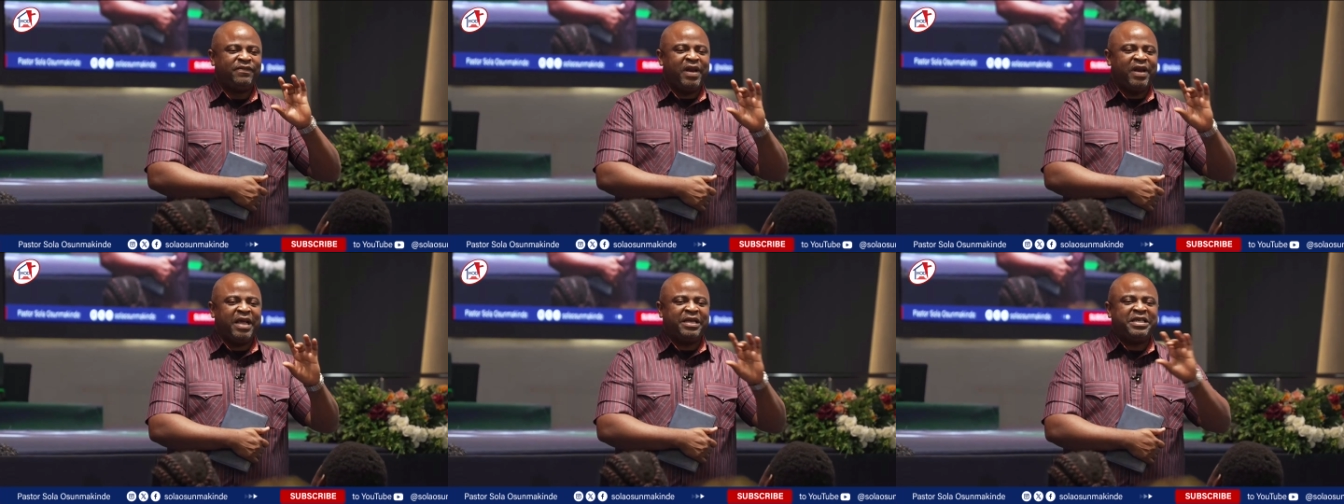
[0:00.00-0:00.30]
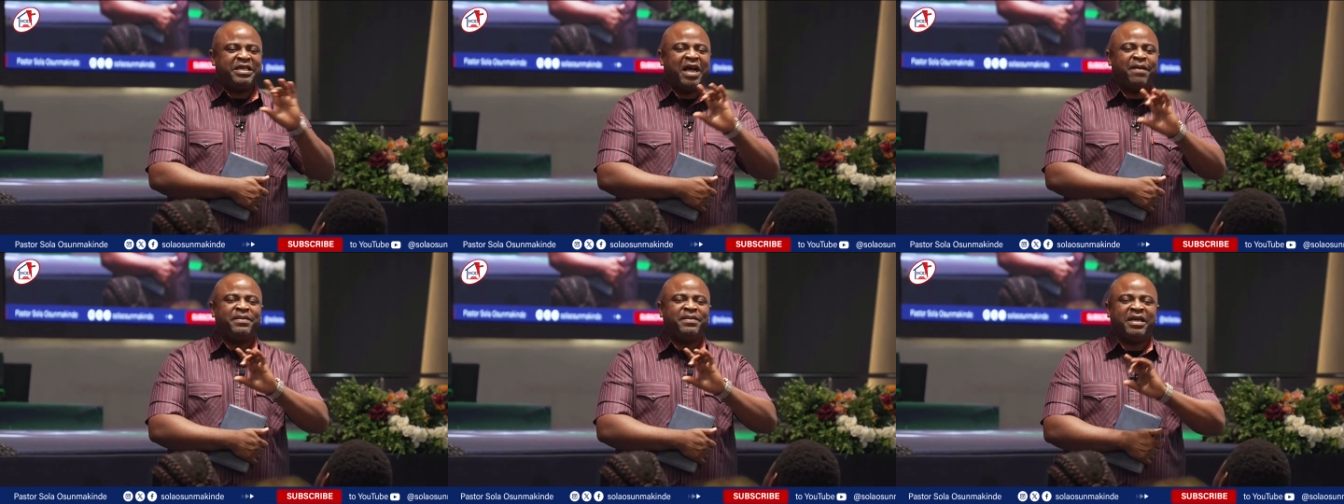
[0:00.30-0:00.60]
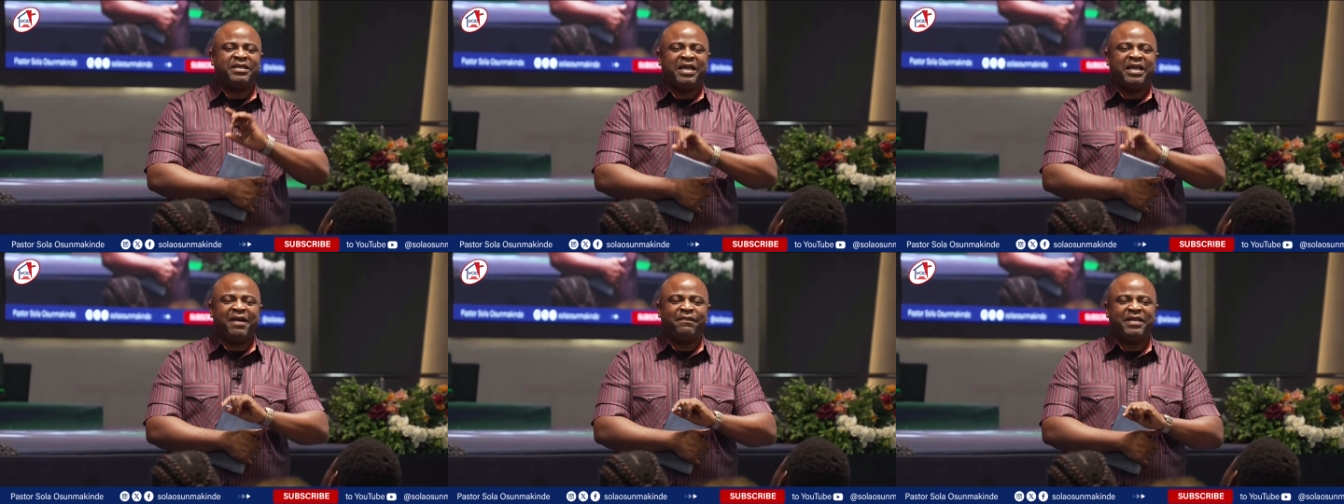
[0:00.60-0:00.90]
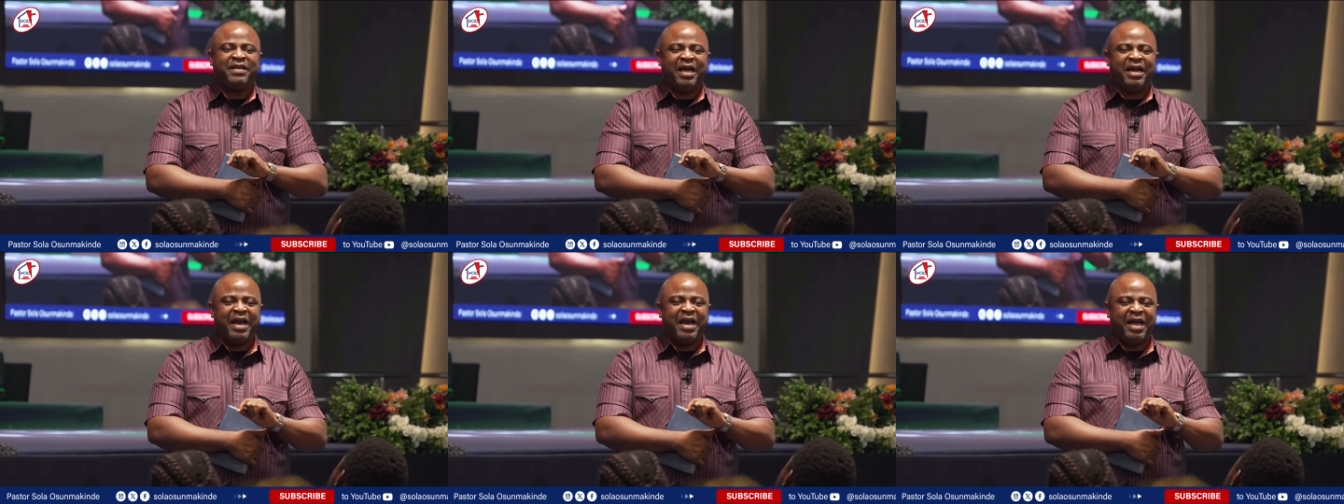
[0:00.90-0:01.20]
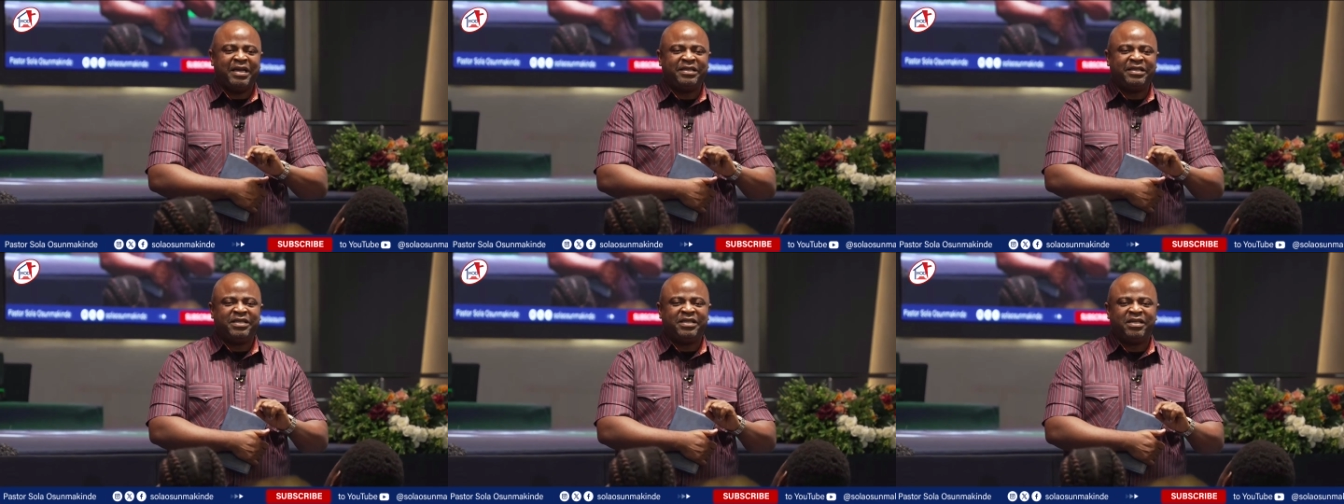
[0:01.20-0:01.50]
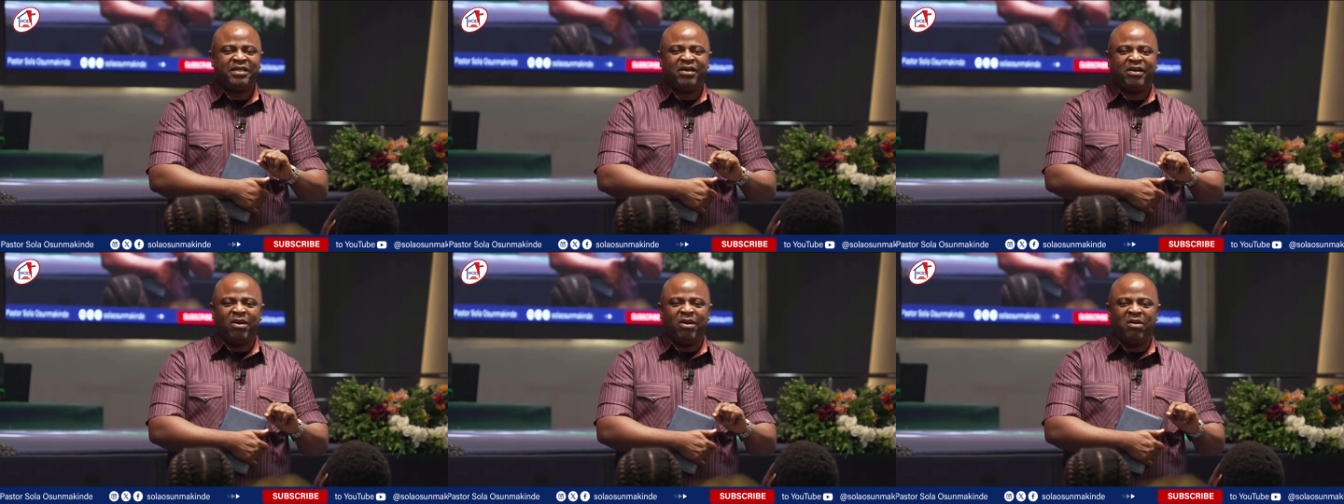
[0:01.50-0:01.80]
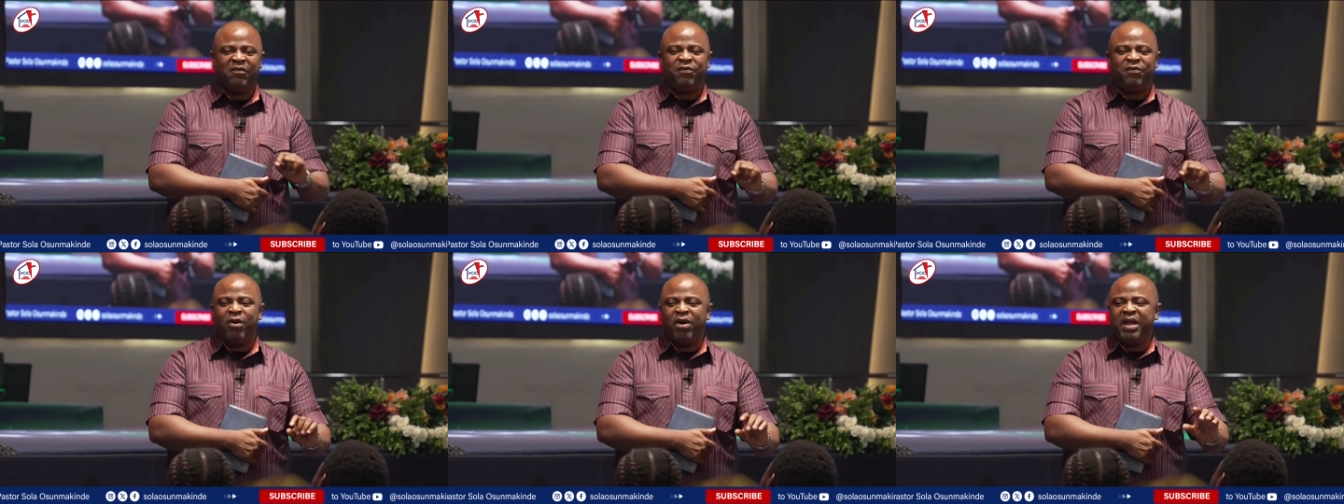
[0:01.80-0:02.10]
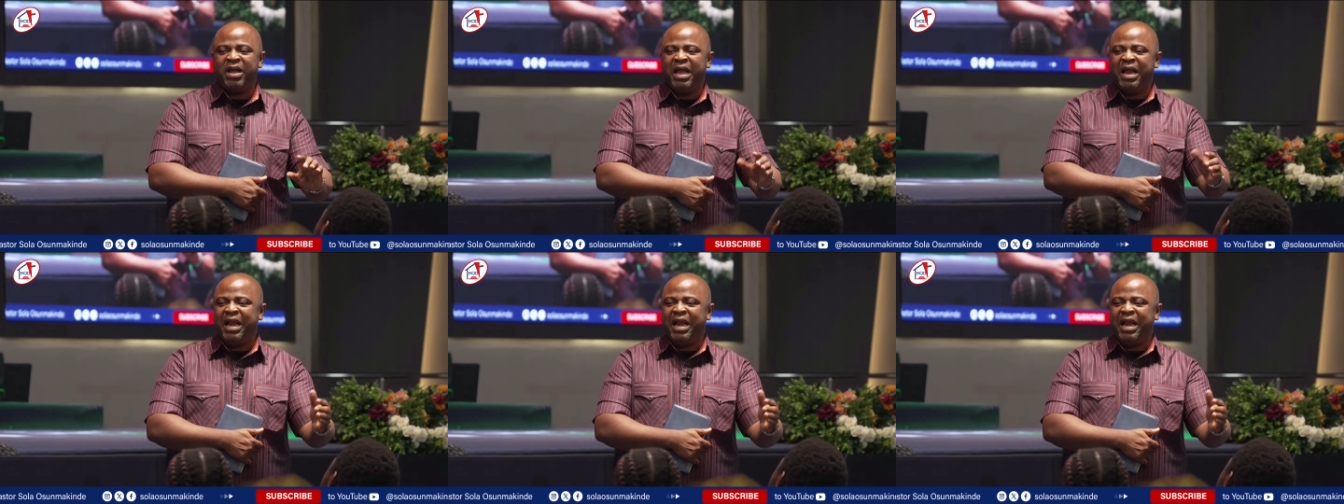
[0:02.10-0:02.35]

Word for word: three chapters after that, or four,